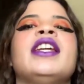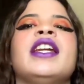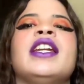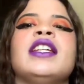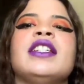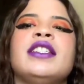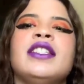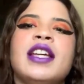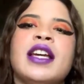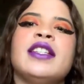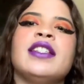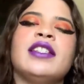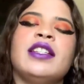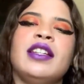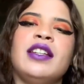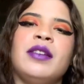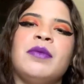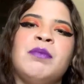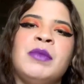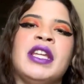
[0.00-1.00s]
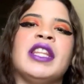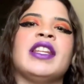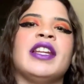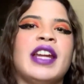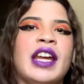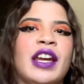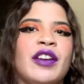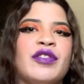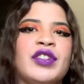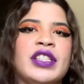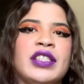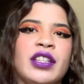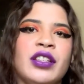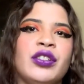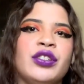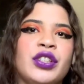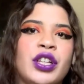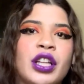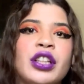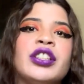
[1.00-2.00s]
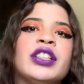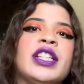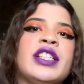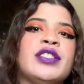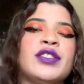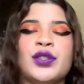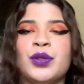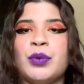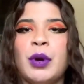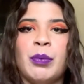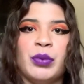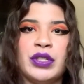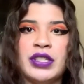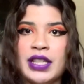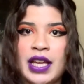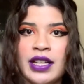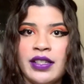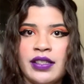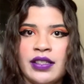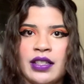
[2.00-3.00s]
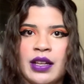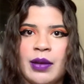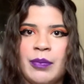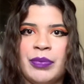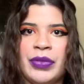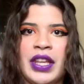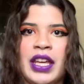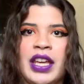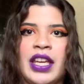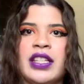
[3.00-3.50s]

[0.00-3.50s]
And it doesn't mean that every single color needs to represent something.